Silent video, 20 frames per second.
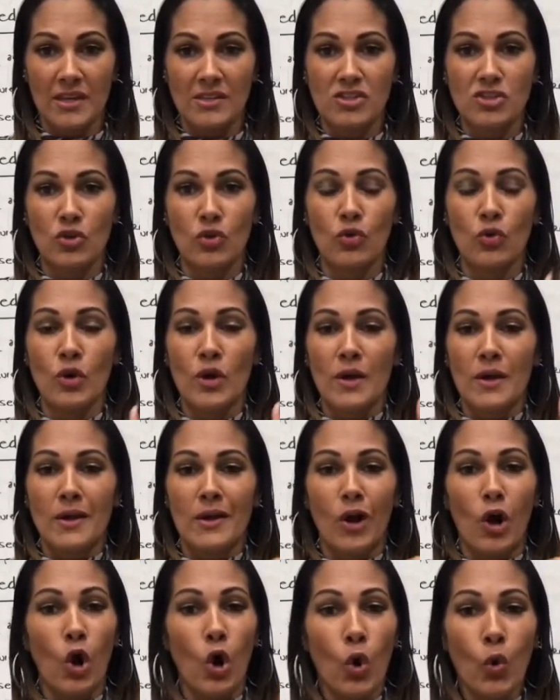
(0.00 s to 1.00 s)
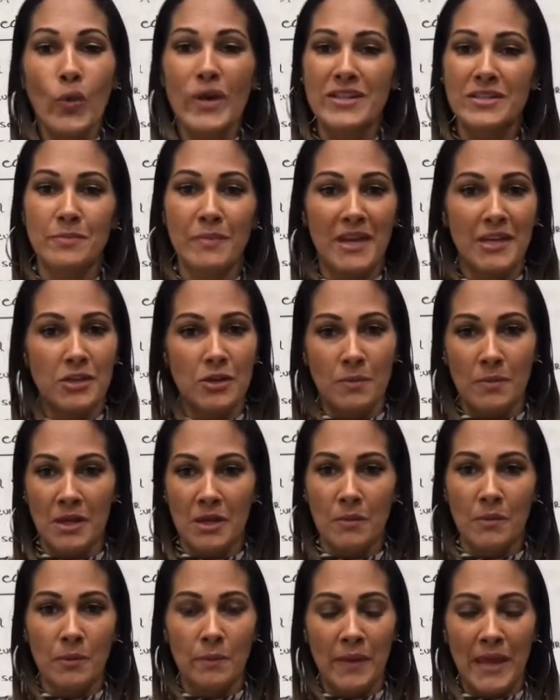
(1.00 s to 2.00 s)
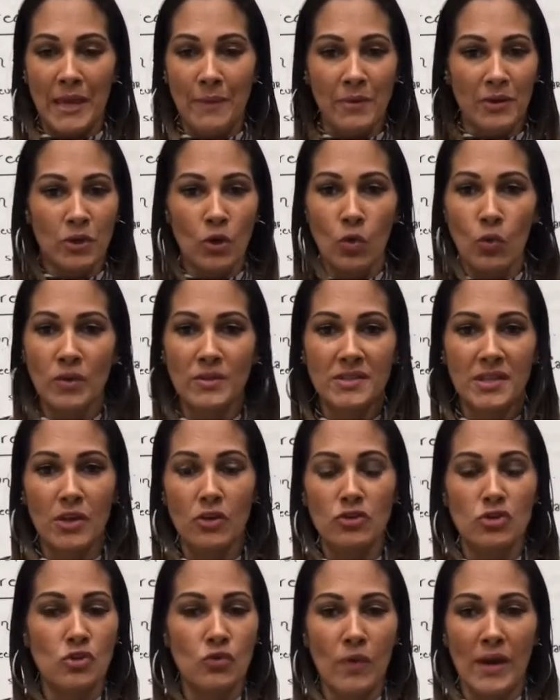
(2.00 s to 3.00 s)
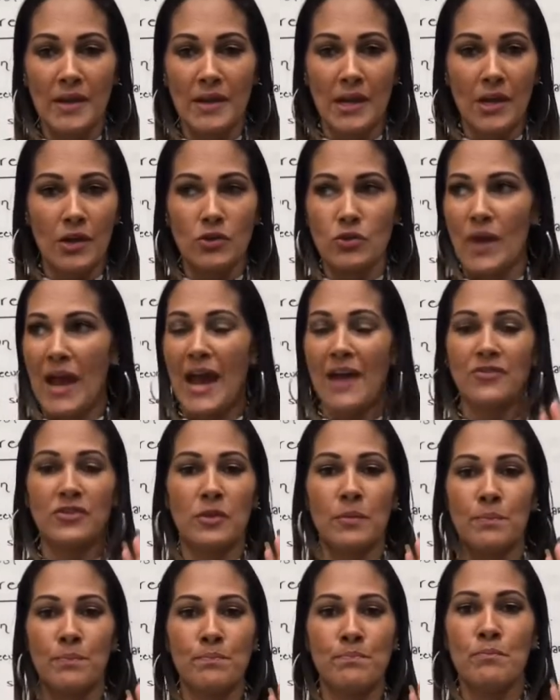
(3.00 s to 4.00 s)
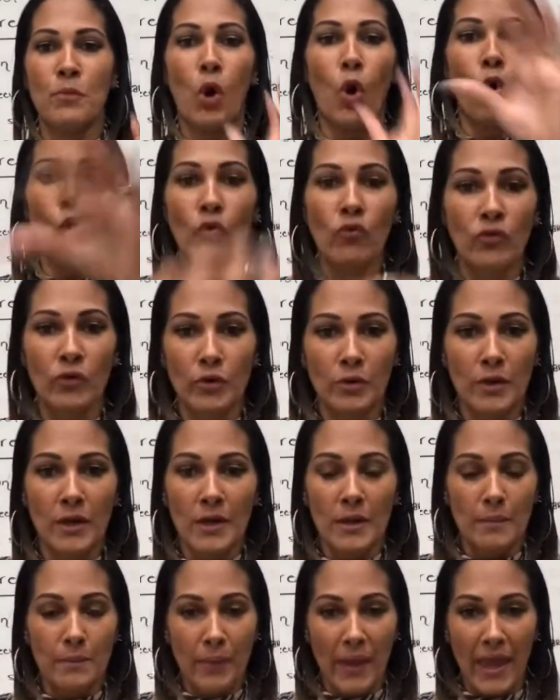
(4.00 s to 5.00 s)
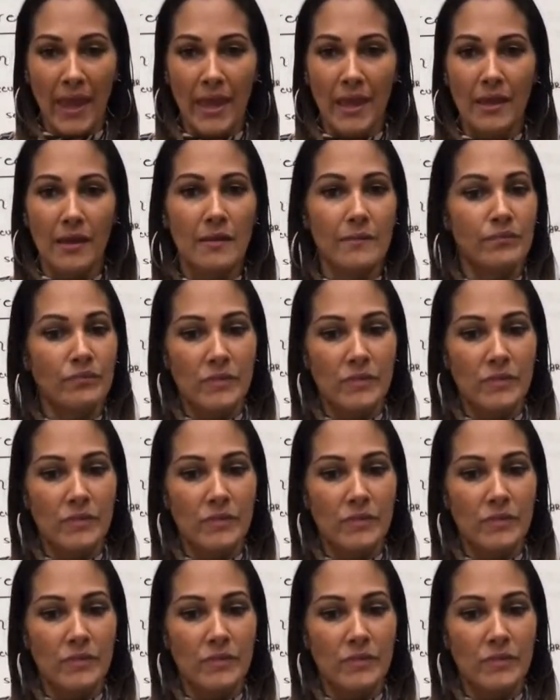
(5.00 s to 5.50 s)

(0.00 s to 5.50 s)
So always make your minimum payment. No one tells you right now you have to overpay.